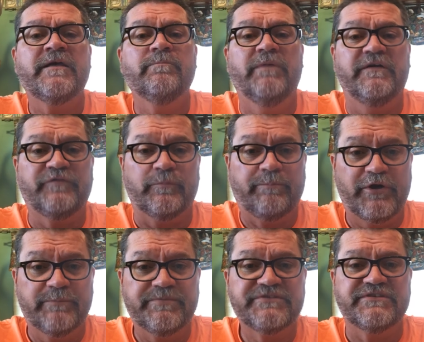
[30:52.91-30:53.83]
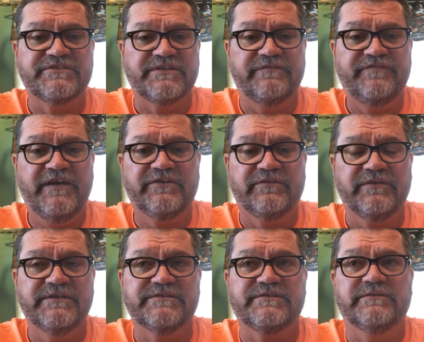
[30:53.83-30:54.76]
But for purposes of
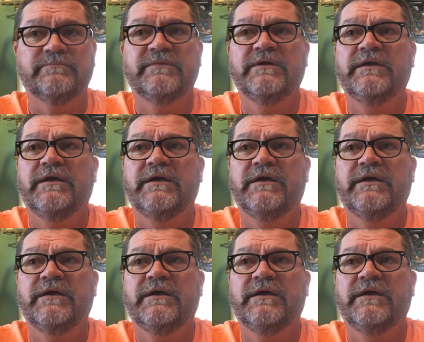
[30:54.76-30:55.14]
federalism,